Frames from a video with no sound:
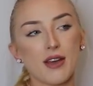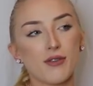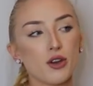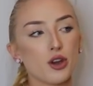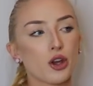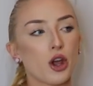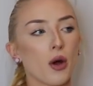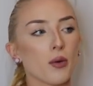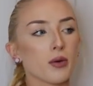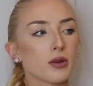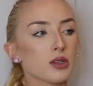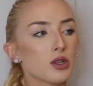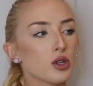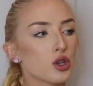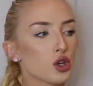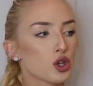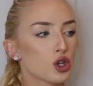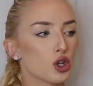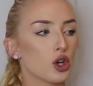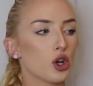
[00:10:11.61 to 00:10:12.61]
If you go into
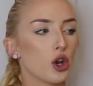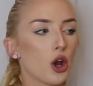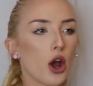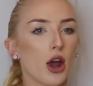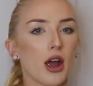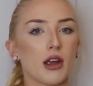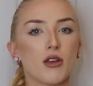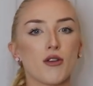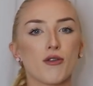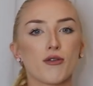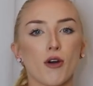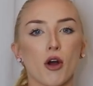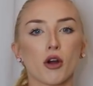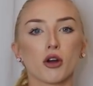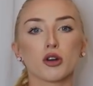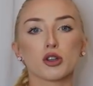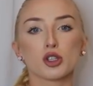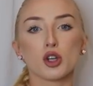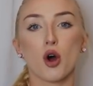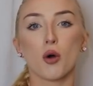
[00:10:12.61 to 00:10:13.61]
the studio and you
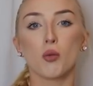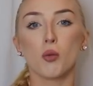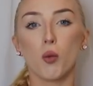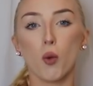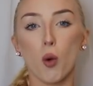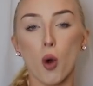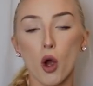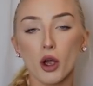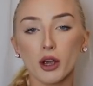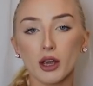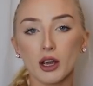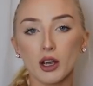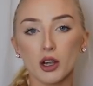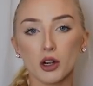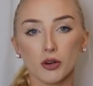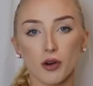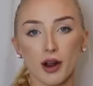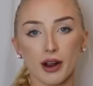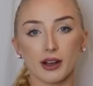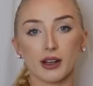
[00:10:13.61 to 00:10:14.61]
focus on working
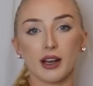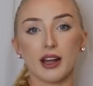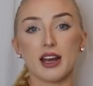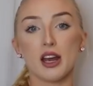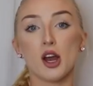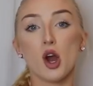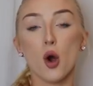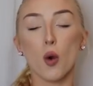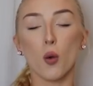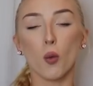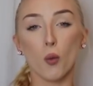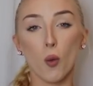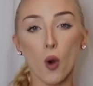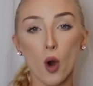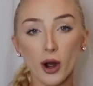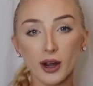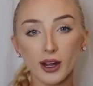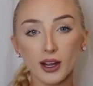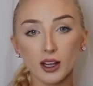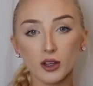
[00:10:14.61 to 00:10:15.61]
correctly,
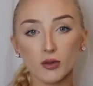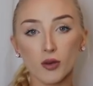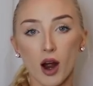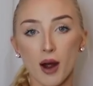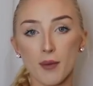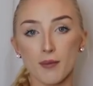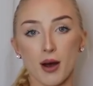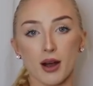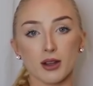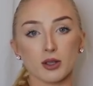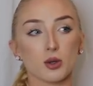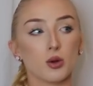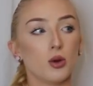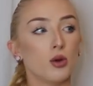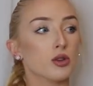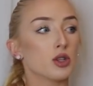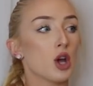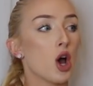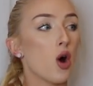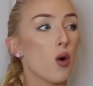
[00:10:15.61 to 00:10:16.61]
working the right
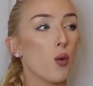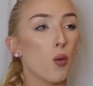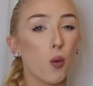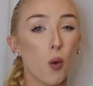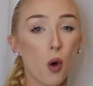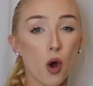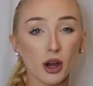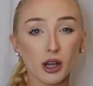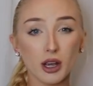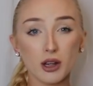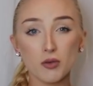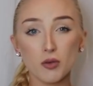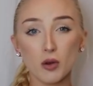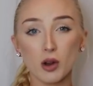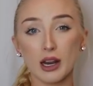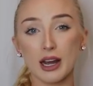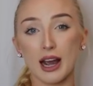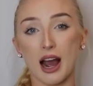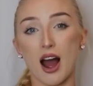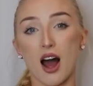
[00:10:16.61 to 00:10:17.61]
muscles, working
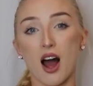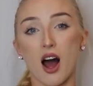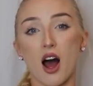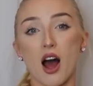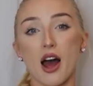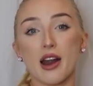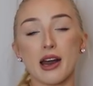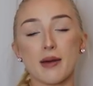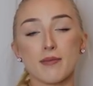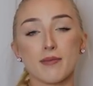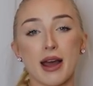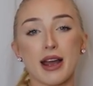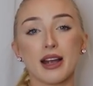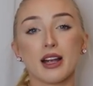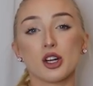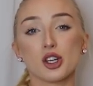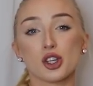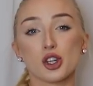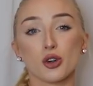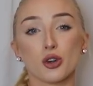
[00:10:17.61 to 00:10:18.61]
really hard and
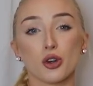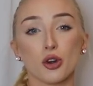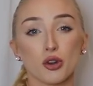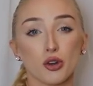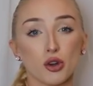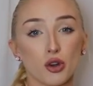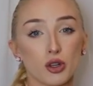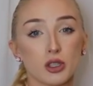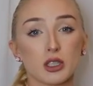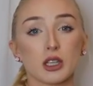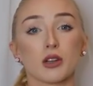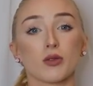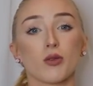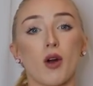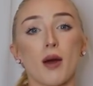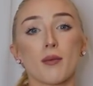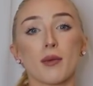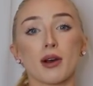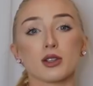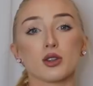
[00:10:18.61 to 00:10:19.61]
making sure you're using the
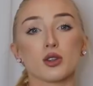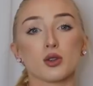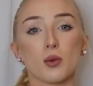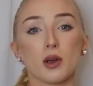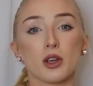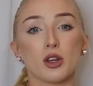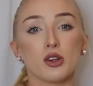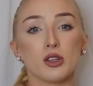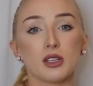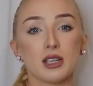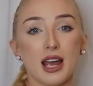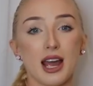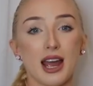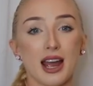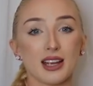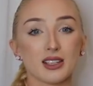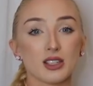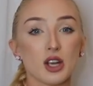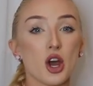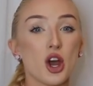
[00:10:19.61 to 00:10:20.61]
right muscles when you
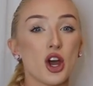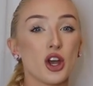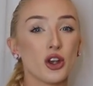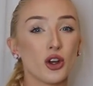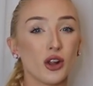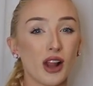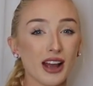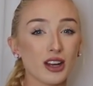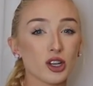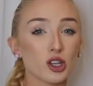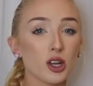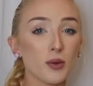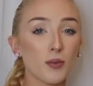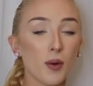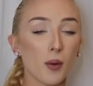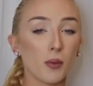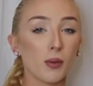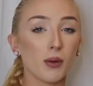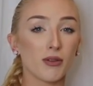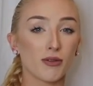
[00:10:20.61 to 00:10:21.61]
dance, you'll actually
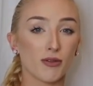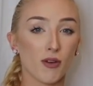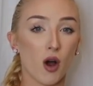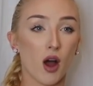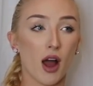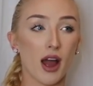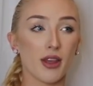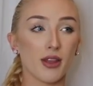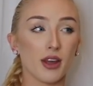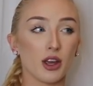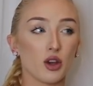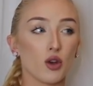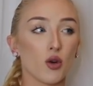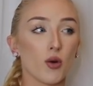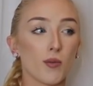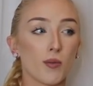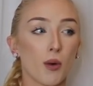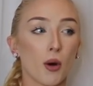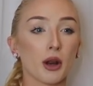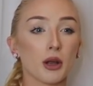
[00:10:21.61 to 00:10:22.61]
probably find that
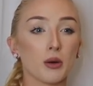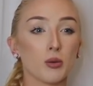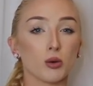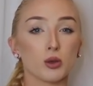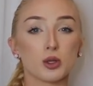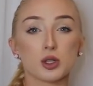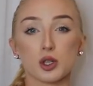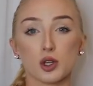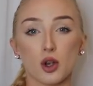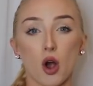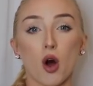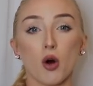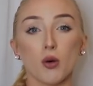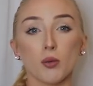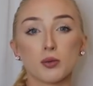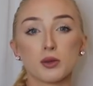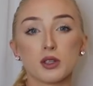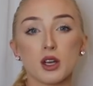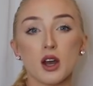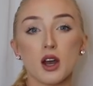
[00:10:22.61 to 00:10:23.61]
your body will
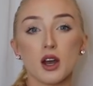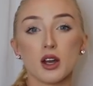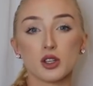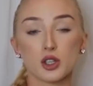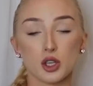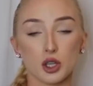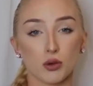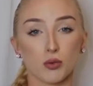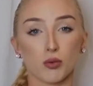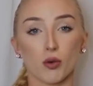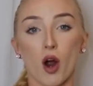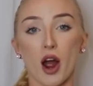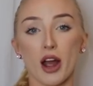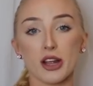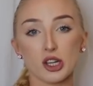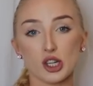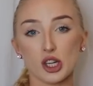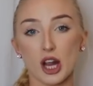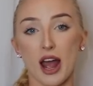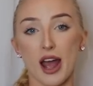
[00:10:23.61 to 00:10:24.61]
sculpt to the
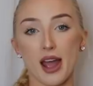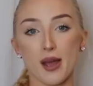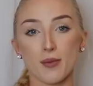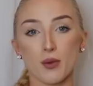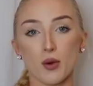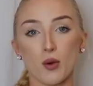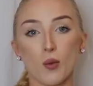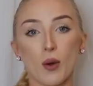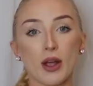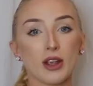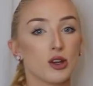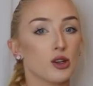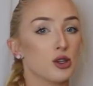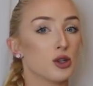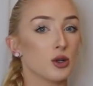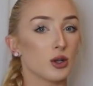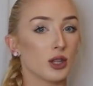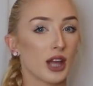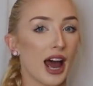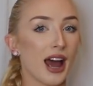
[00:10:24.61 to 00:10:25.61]
right shape when you
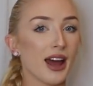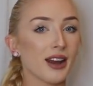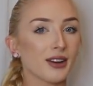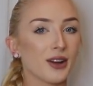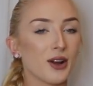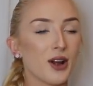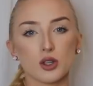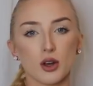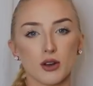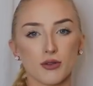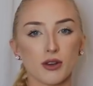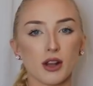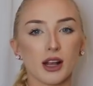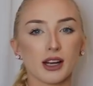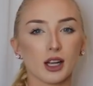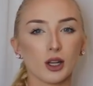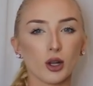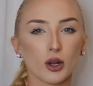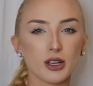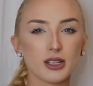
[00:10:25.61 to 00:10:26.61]
do that. So I feel
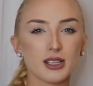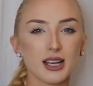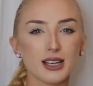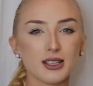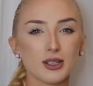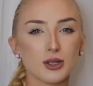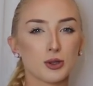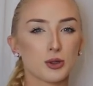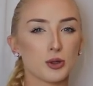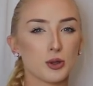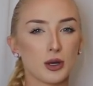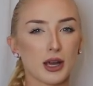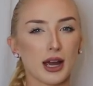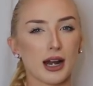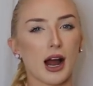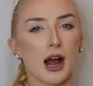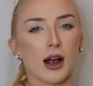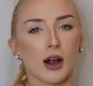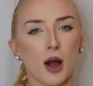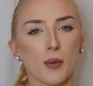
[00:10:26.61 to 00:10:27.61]
like a lot of dancers do
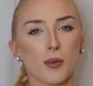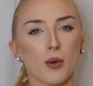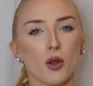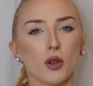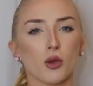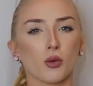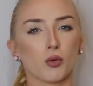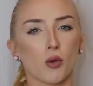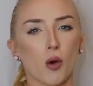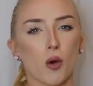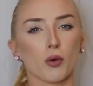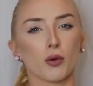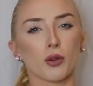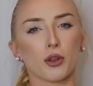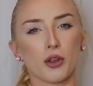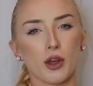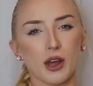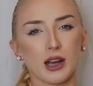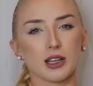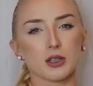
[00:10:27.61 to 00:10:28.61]
get hung up on the
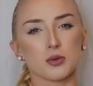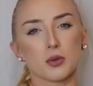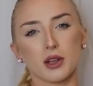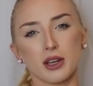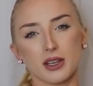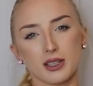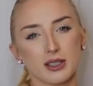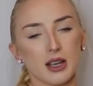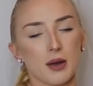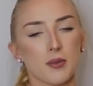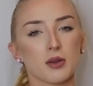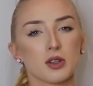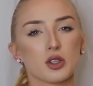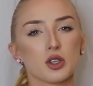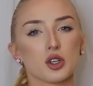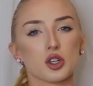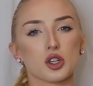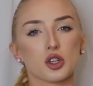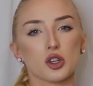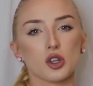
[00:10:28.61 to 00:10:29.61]
wrong things when they step into
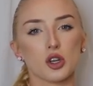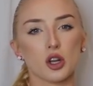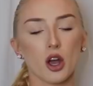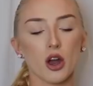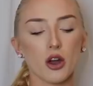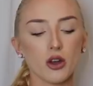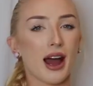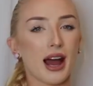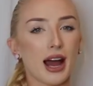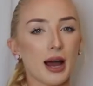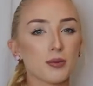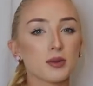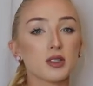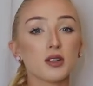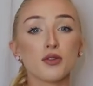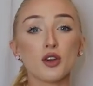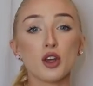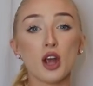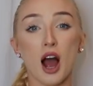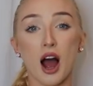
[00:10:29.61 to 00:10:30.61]
the studio. Perhaps
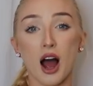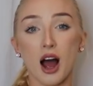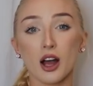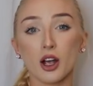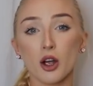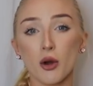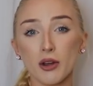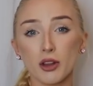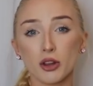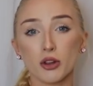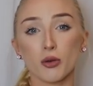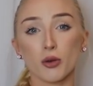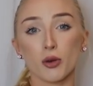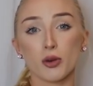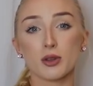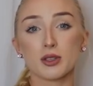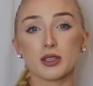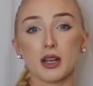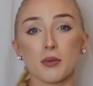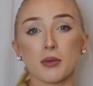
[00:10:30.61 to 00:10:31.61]
if you are going
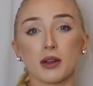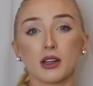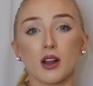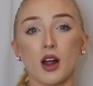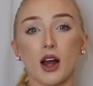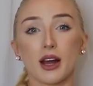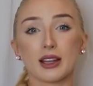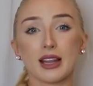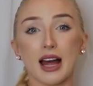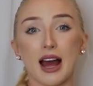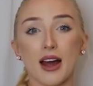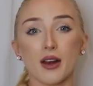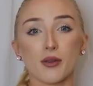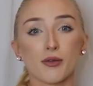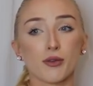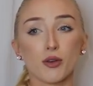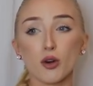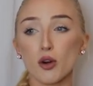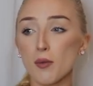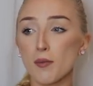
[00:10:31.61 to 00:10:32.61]
through something like
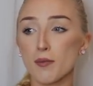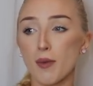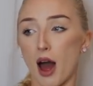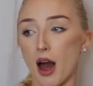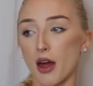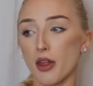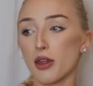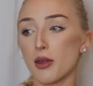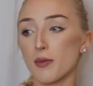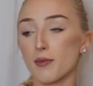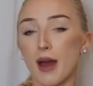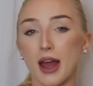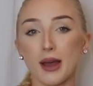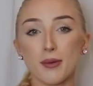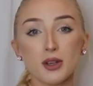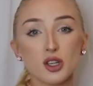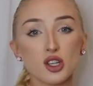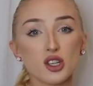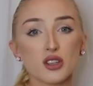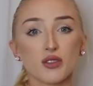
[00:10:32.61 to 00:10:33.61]
that for a month,
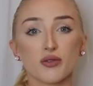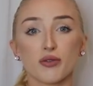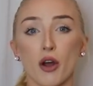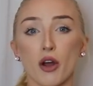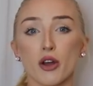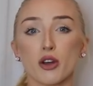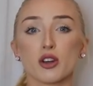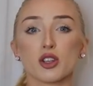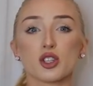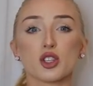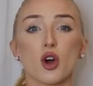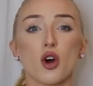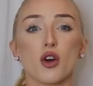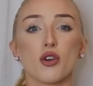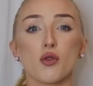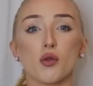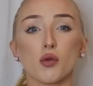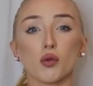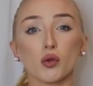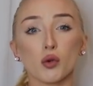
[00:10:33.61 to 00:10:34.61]
maybe just focus
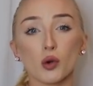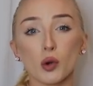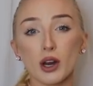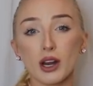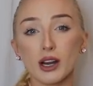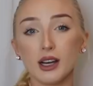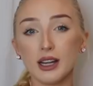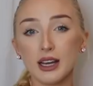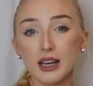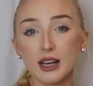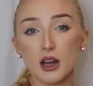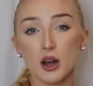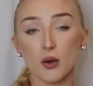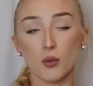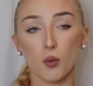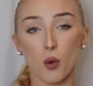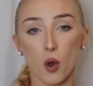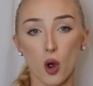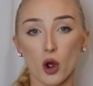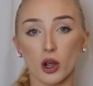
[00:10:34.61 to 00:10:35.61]
on
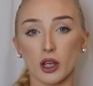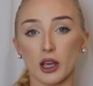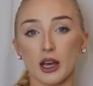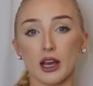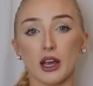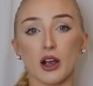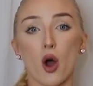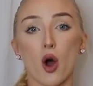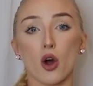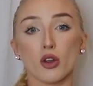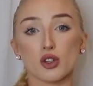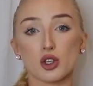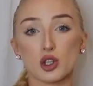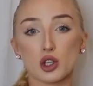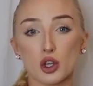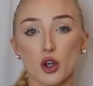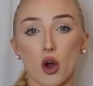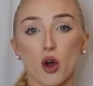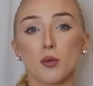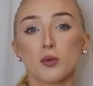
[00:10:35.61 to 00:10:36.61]
really working on
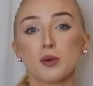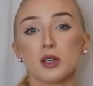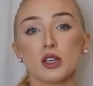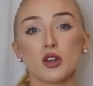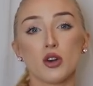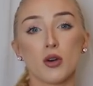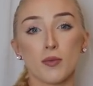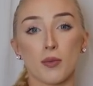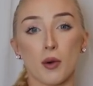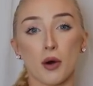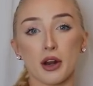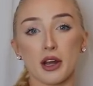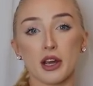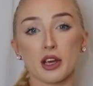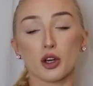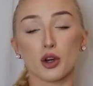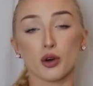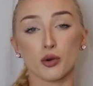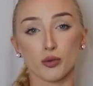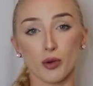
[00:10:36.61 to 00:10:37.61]
sculpting your
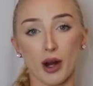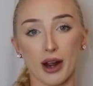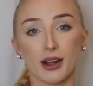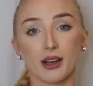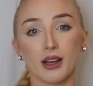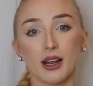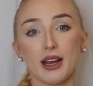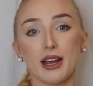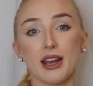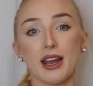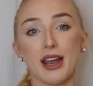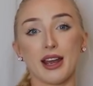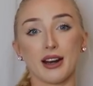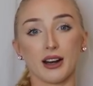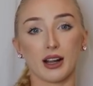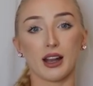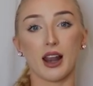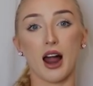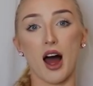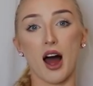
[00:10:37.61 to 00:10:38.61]
body correctly
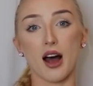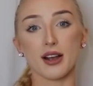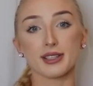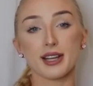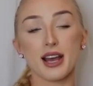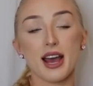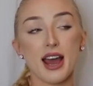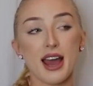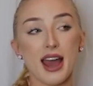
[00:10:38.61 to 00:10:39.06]
in class.